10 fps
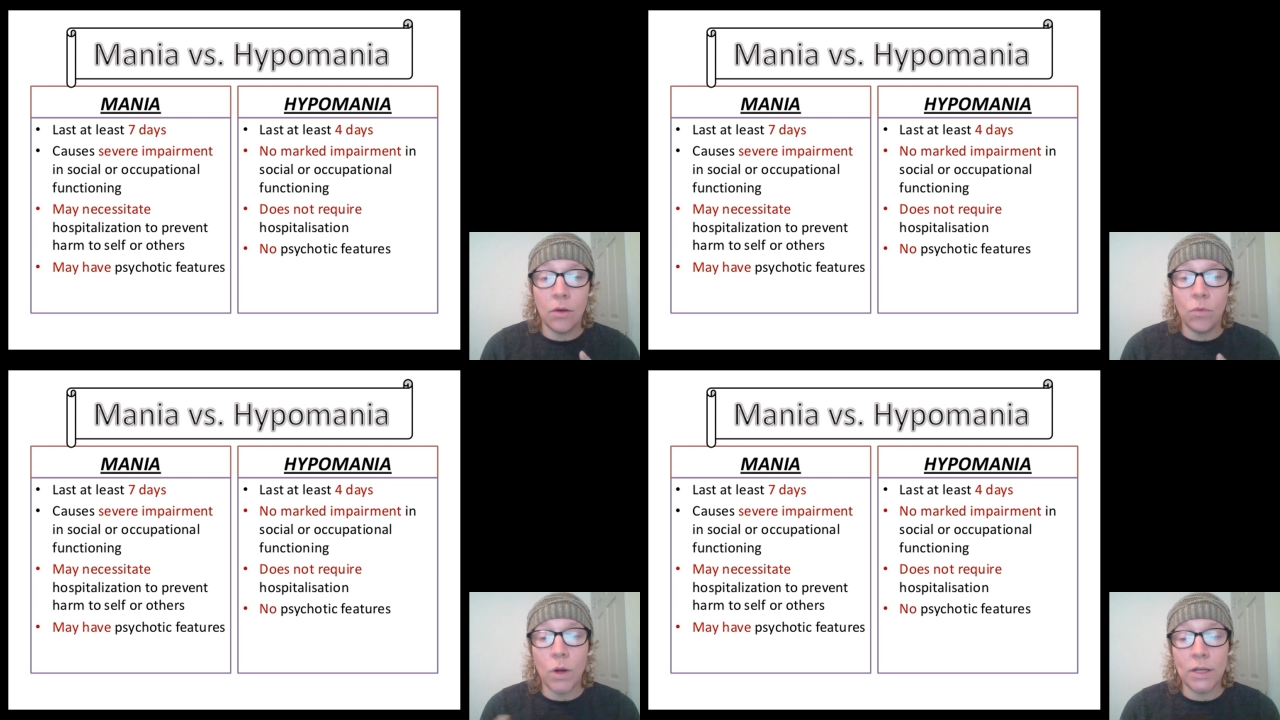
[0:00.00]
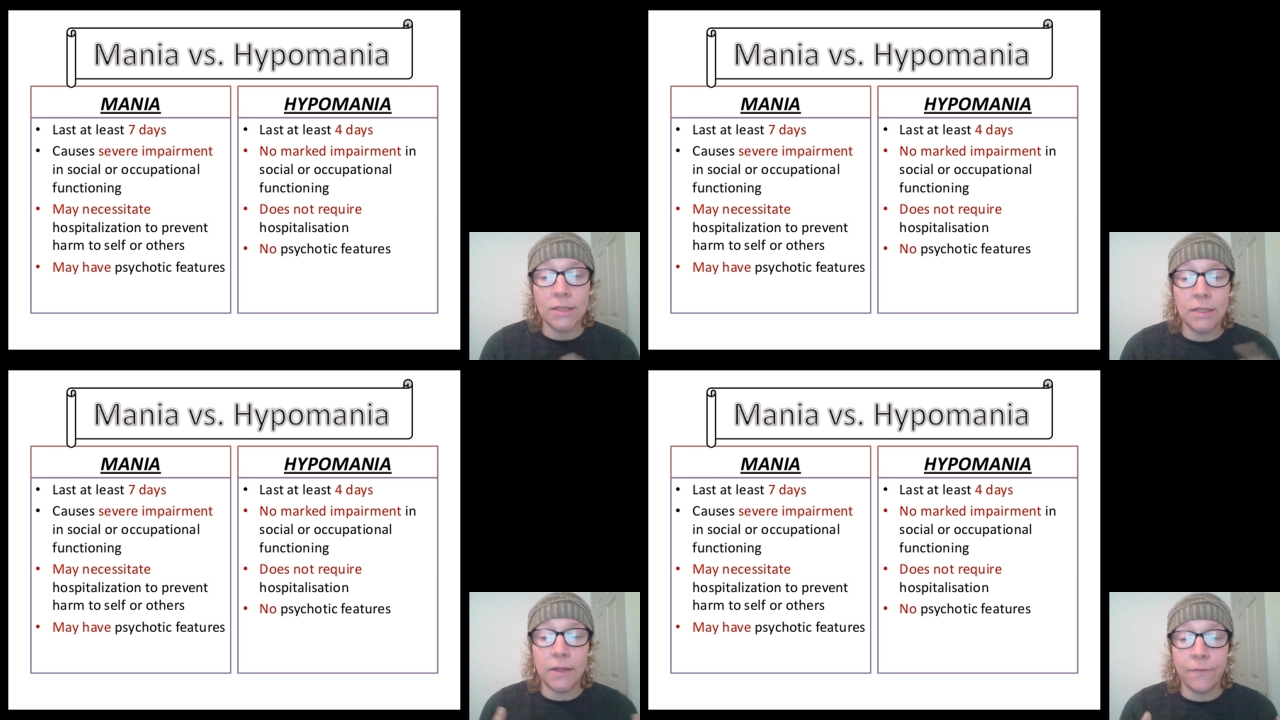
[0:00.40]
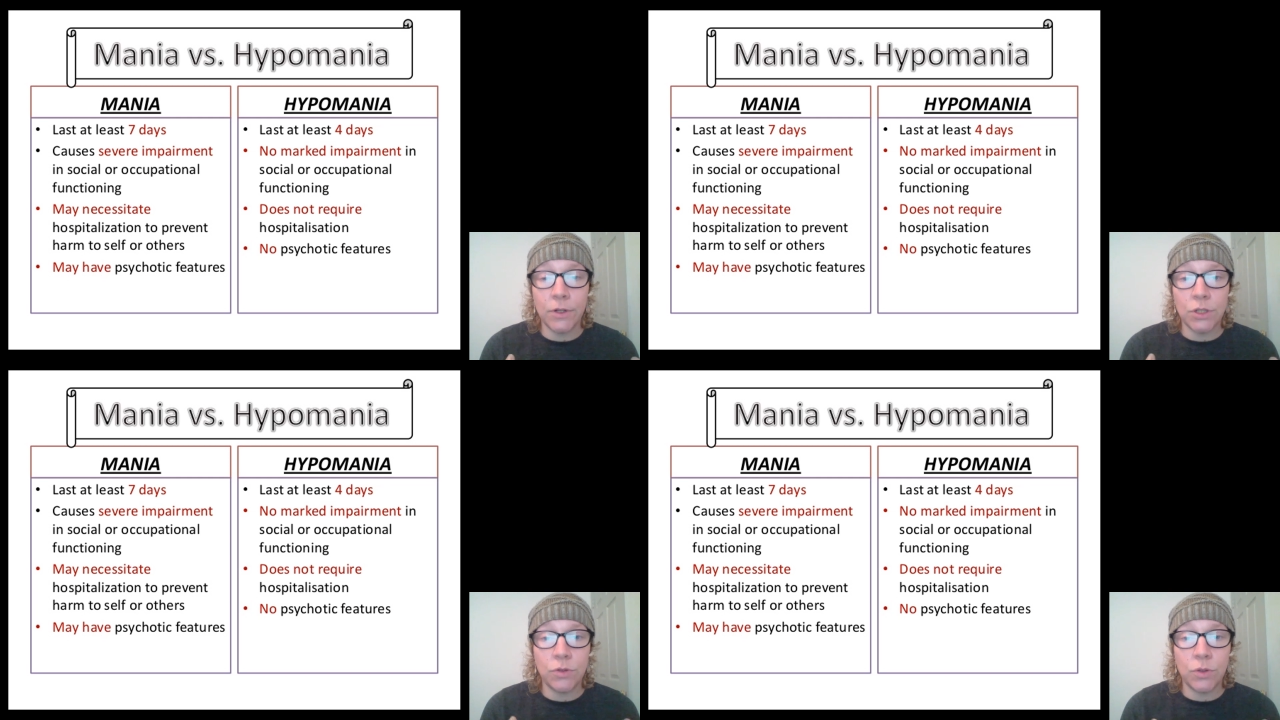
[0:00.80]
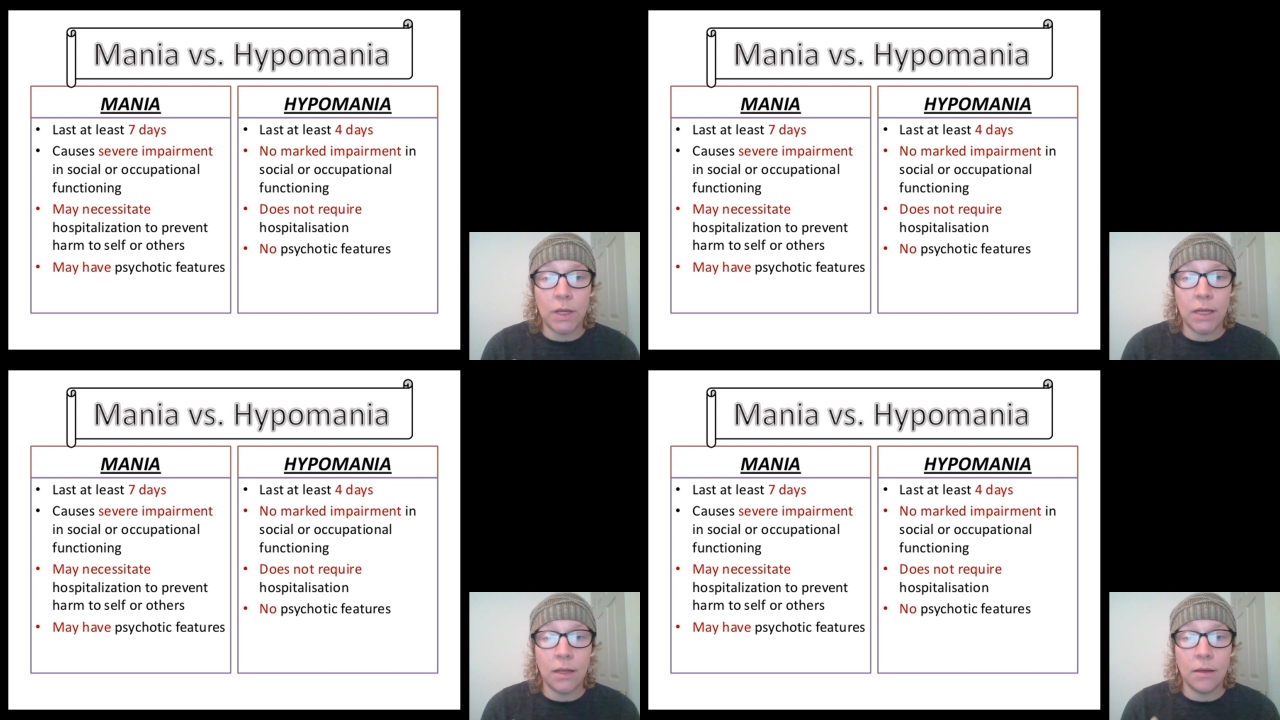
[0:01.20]
what is the difference
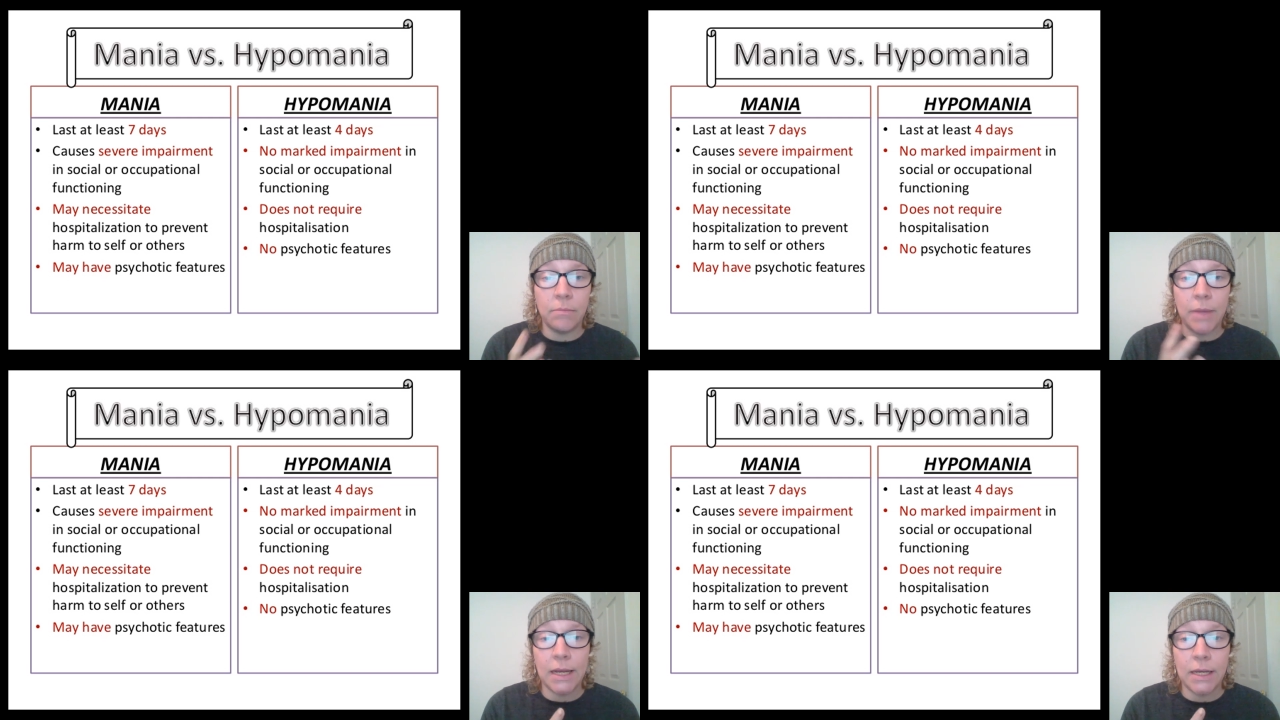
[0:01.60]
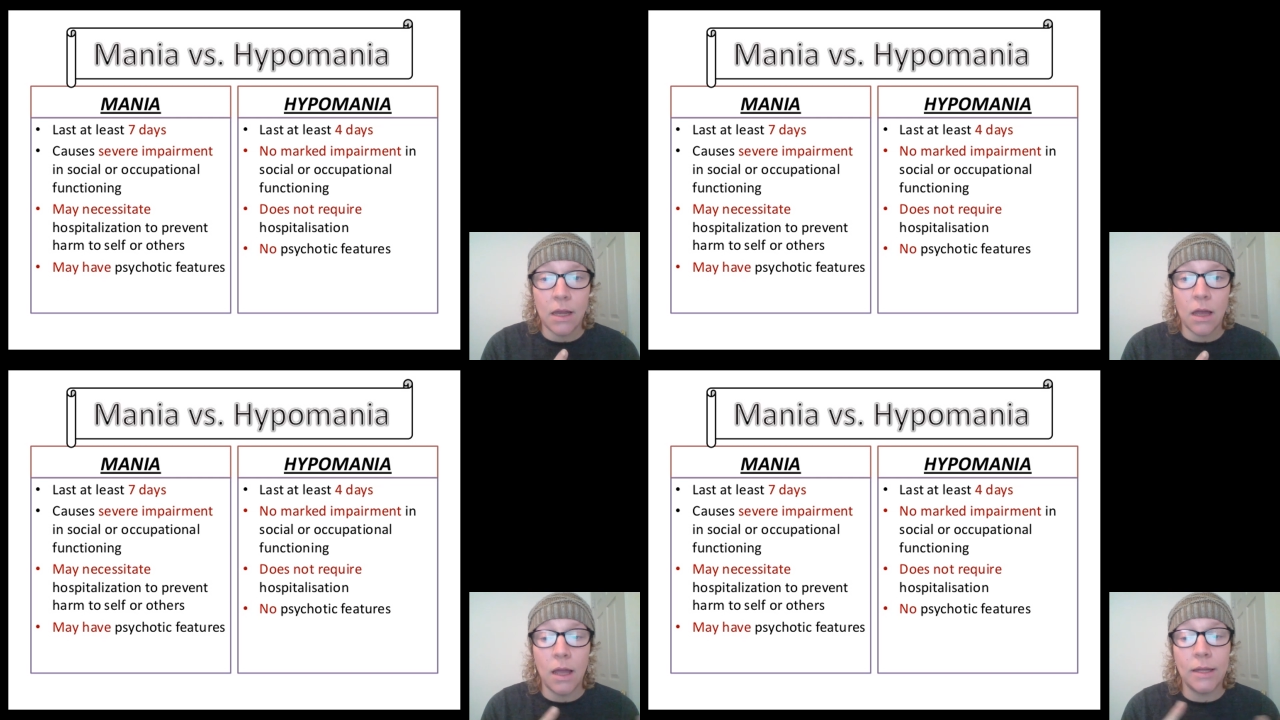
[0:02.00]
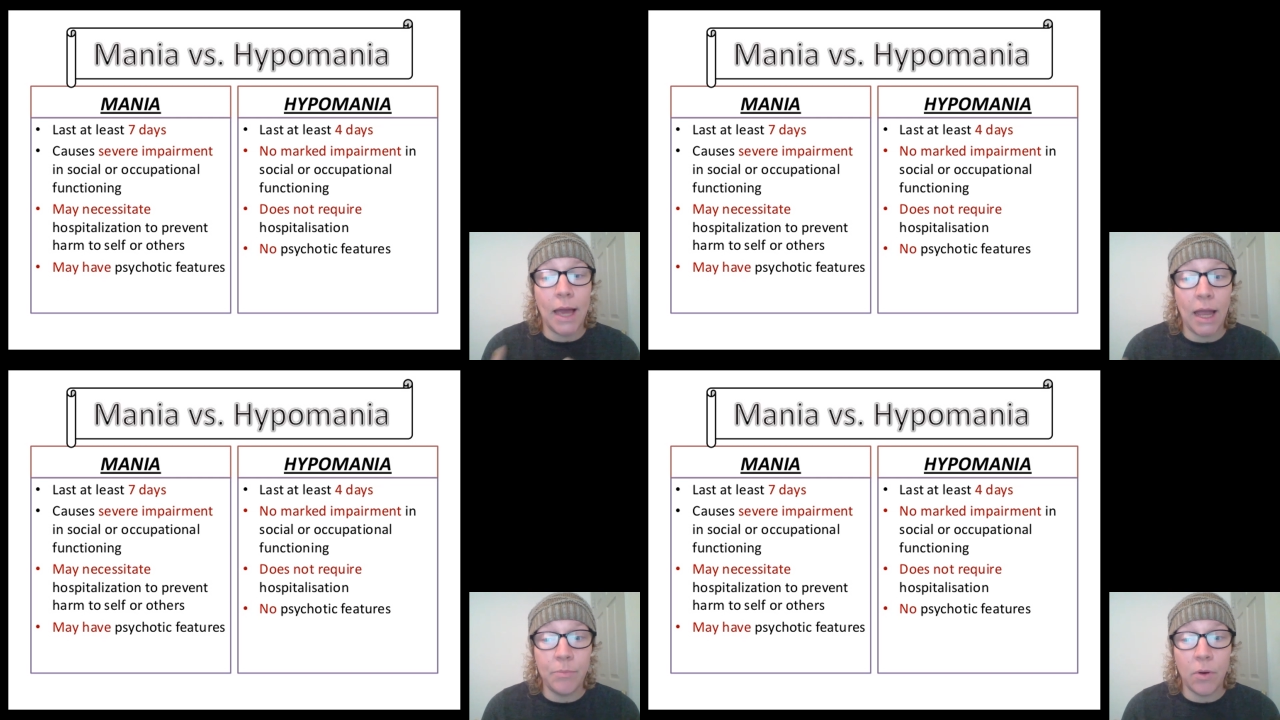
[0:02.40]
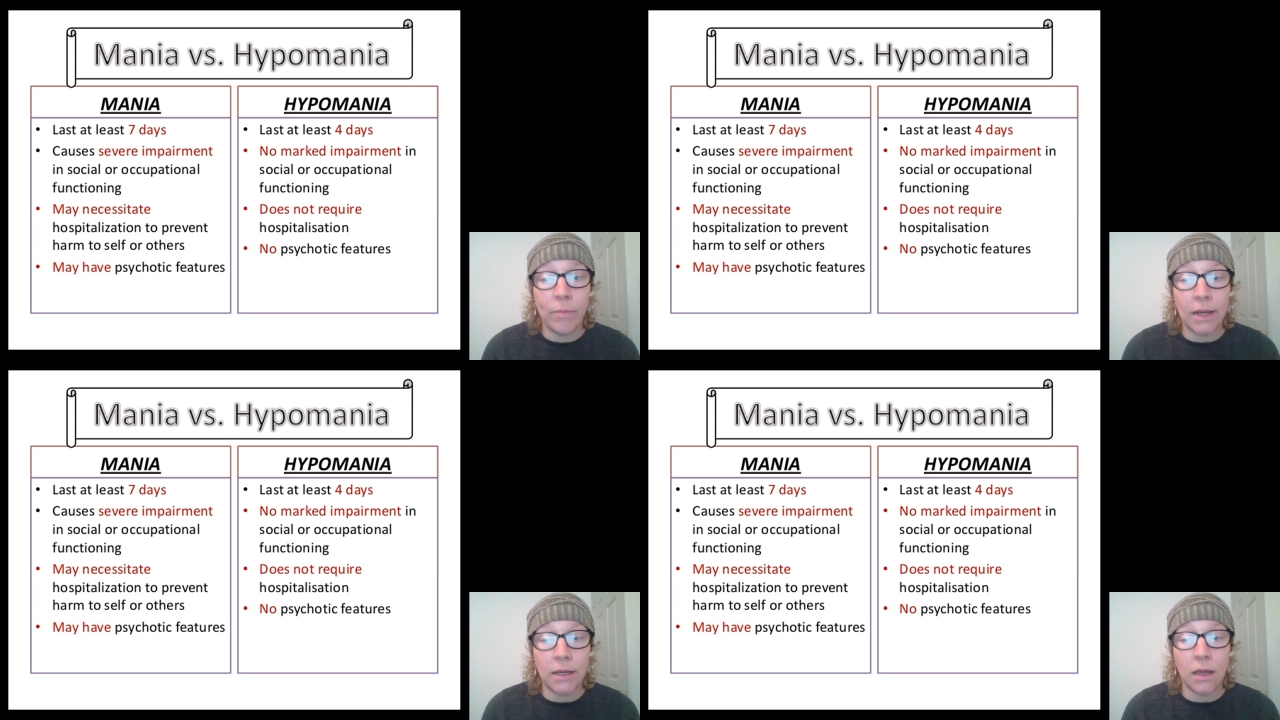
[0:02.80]
between mania and
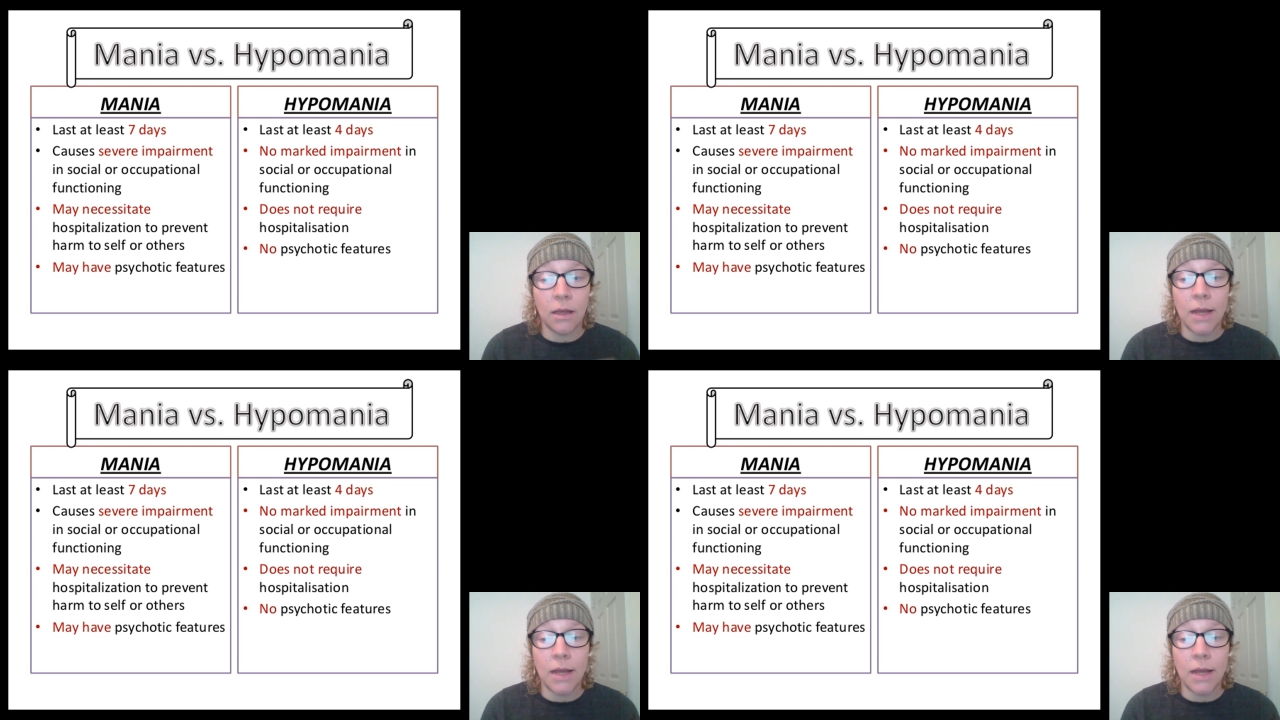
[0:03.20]
hypomania,